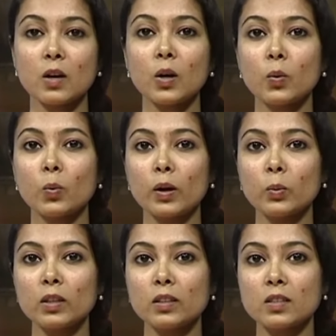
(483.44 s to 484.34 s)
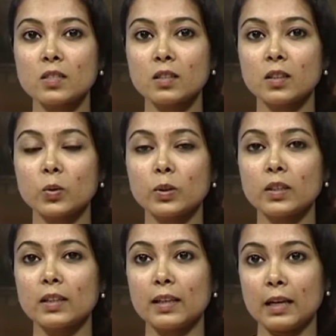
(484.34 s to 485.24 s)
when we learned the
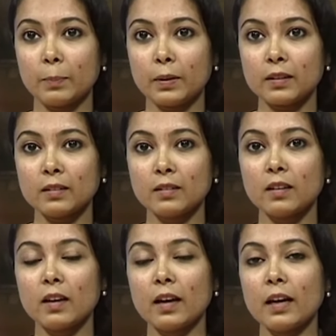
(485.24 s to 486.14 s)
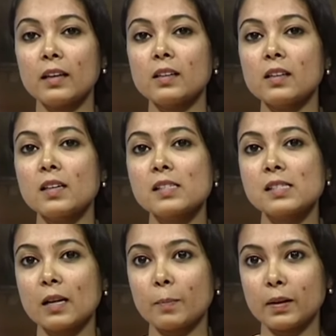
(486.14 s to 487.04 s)
word lapin and
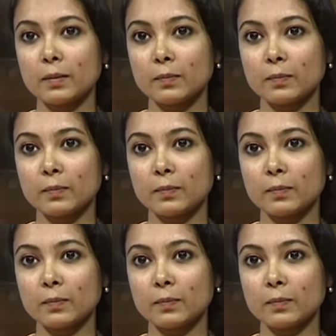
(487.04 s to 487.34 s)
sapin.